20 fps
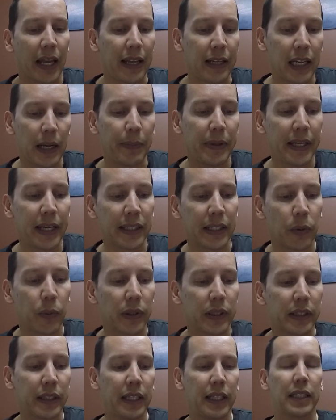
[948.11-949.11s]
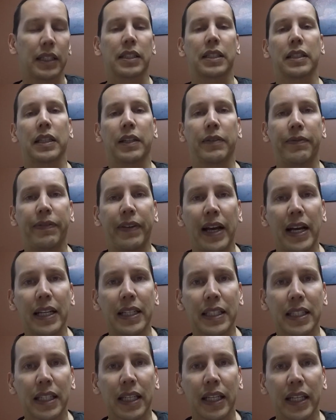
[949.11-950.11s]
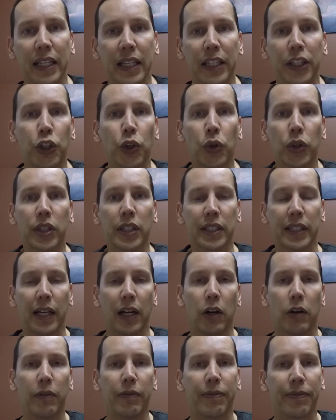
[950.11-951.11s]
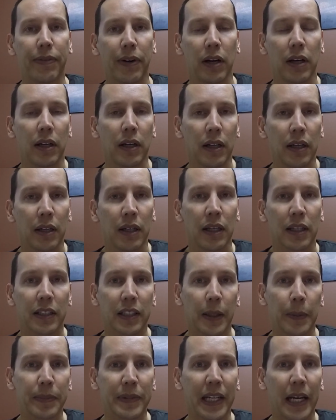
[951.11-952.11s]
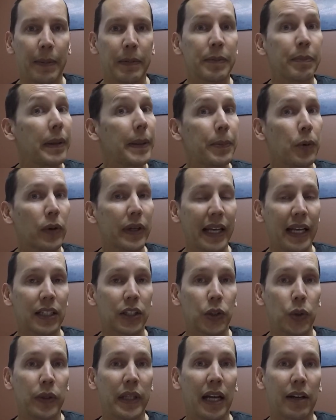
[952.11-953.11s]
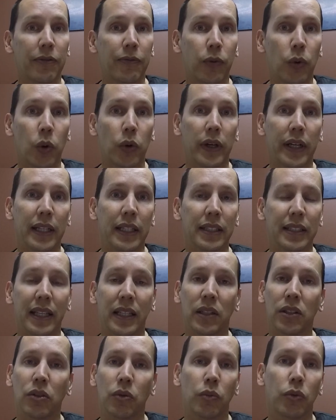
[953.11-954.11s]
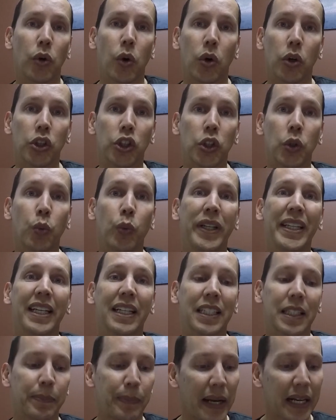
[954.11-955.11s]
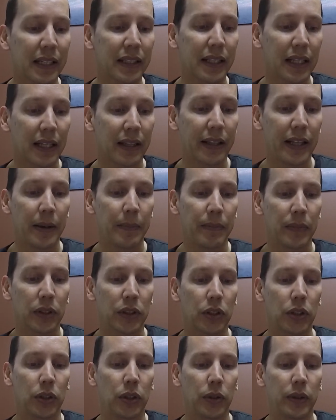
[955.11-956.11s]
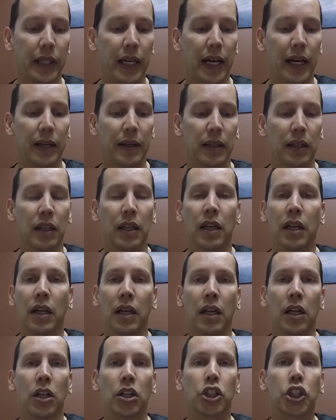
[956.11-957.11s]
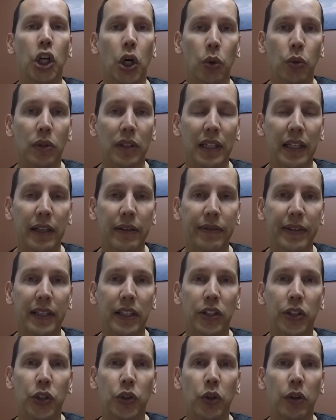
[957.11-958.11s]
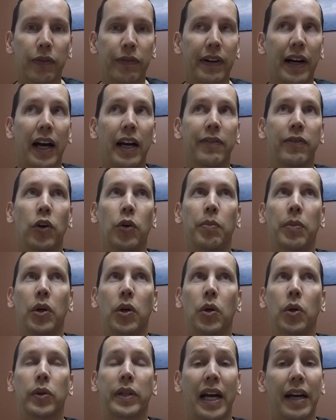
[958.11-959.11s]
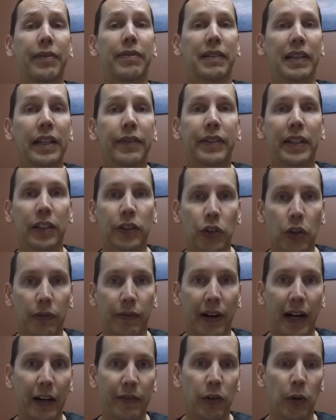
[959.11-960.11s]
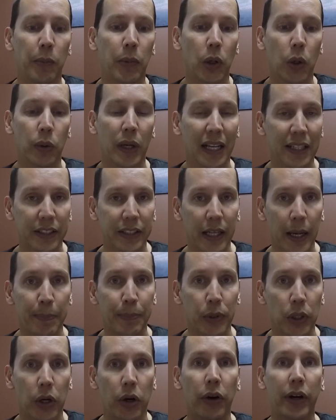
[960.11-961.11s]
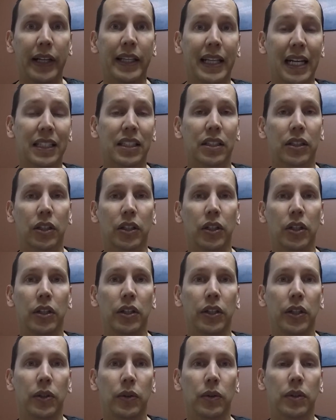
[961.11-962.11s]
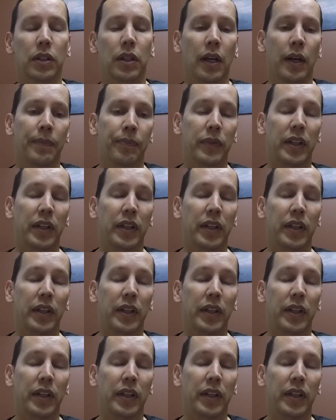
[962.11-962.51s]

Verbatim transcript: And let me end it with this invest in yourself. Sometimes people can't do that for us, and nor should we expect them to do that. Don't live in survival mode. I've lived in survival mode. Temporary, that's the good news.